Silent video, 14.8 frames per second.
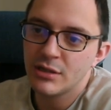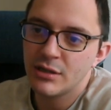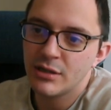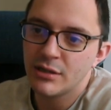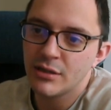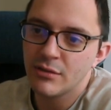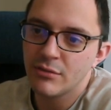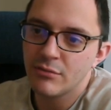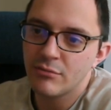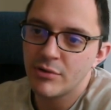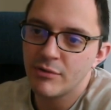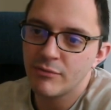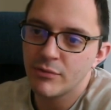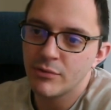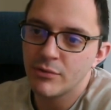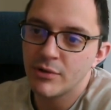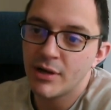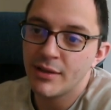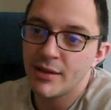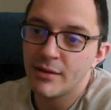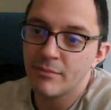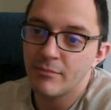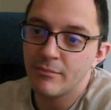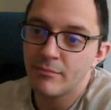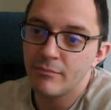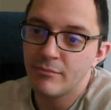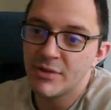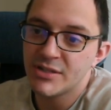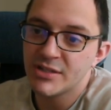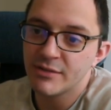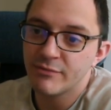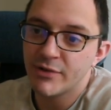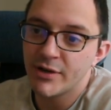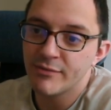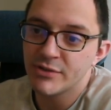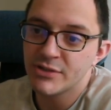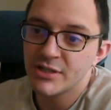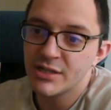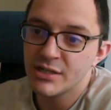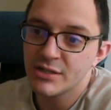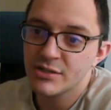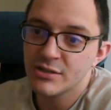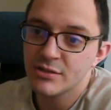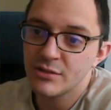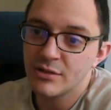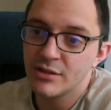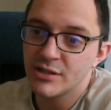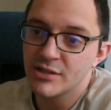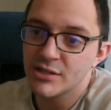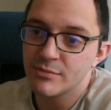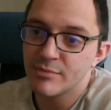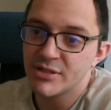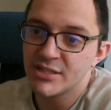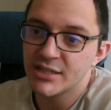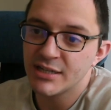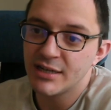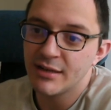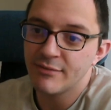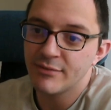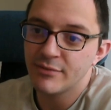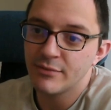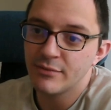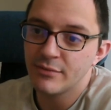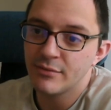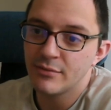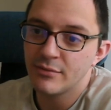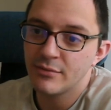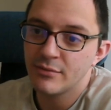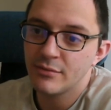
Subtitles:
And then 3, 4, and then missing 5 and 6. This is missing 11.